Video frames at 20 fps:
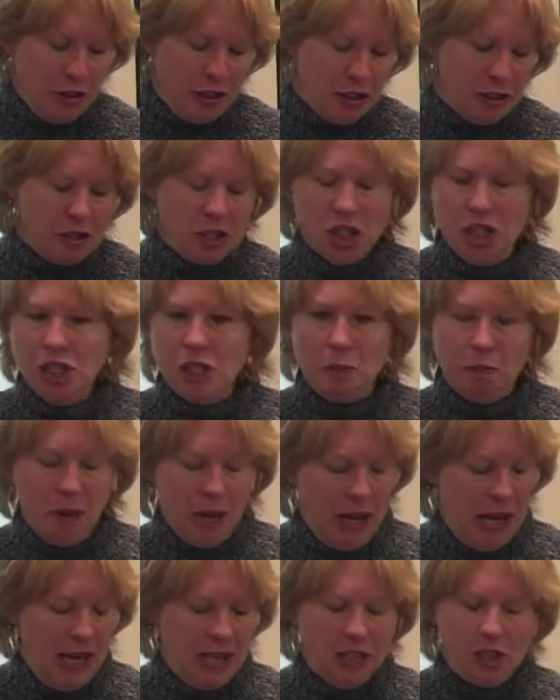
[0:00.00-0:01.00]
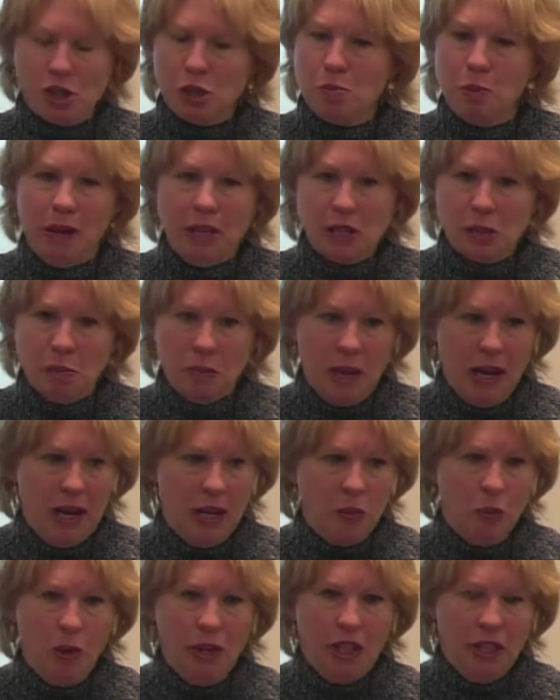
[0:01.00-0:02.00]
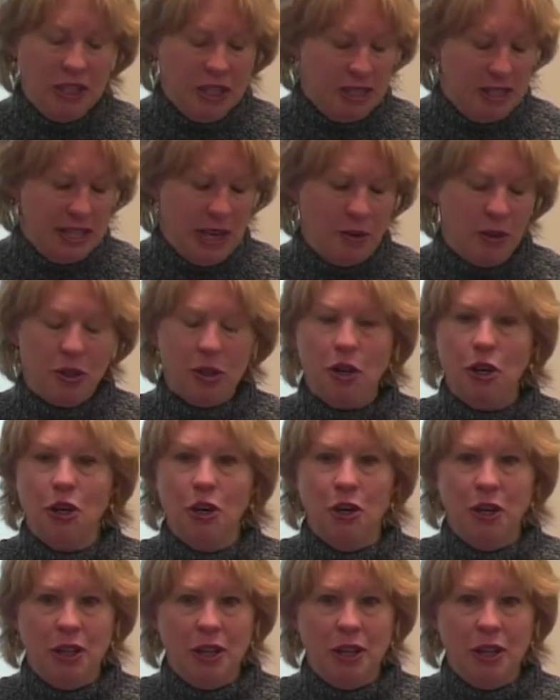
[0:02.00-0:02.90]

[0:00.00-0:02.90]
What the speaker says: and she's a pain, and Spike's a pain, and what are you going to say with her?